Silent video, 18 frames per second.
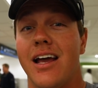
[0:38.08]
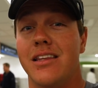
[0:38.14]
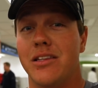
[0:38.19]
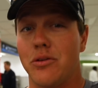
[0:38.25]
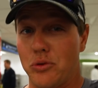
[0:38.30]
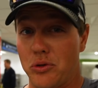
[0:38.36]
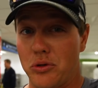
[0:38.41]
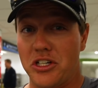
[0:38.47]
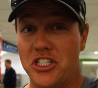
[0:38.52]
And
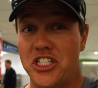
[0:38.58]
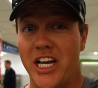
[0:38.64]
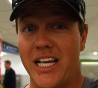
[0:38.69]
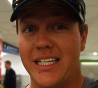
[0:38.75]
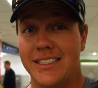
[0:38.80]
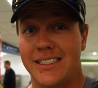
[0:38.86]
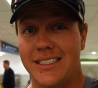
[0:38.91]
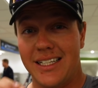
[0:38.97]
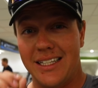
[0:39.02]
then we're gonna
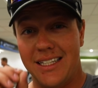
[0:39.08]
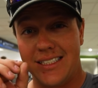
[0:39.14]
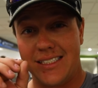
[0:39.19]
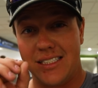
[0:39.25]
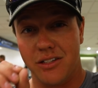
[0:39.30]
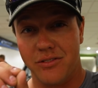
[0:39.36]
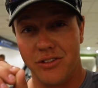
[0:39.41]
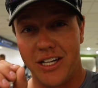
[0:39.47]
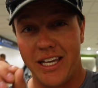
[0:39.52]
chase the
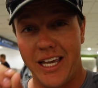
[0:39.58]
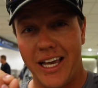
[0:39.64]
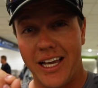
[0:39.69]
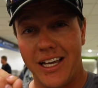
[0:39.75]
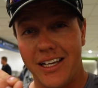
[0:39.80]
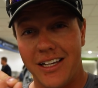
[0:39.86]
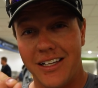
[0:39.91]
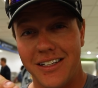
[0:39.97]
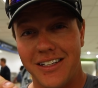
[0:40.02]
Silver
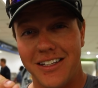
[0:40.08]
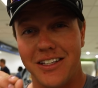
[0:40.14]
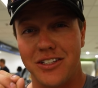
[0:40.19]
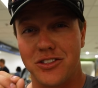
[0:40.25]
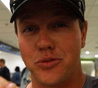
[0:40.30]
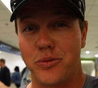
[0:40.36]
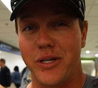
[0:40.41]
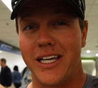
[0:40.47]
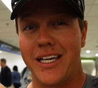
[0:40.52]
King
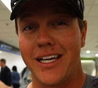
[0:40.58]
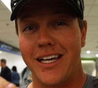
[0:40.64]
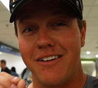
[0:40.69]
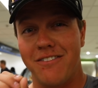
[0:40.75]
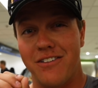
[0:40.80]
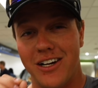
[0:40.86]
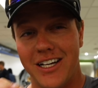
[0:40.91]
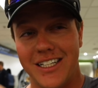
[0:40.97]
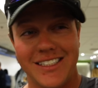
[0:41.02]
this week.
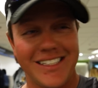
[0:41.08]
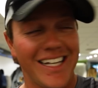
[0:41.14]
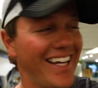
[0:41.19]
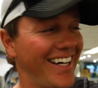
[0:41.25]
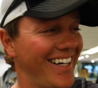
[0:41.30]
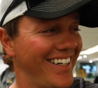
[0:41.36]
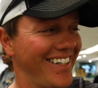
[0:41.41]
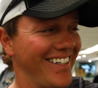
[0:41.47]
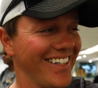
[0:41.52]
Very
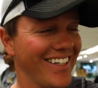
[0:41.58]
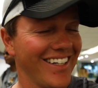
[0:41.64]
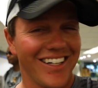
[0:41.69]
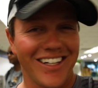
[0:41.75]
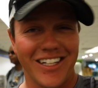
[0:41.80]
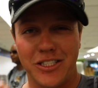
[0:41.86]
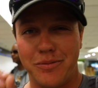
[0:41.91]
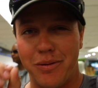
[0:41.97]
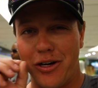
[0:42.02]
excited,
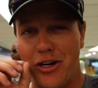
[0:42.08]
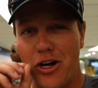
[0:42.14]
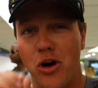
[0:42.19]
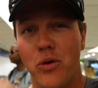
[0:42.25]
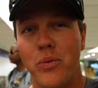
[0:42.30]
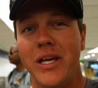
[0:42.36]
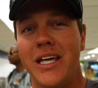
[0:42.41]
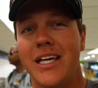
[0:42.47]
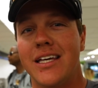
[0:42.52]
spent it
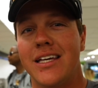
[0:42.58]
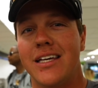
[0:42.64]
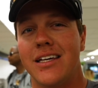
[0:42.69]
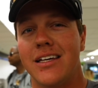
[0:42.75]
all week.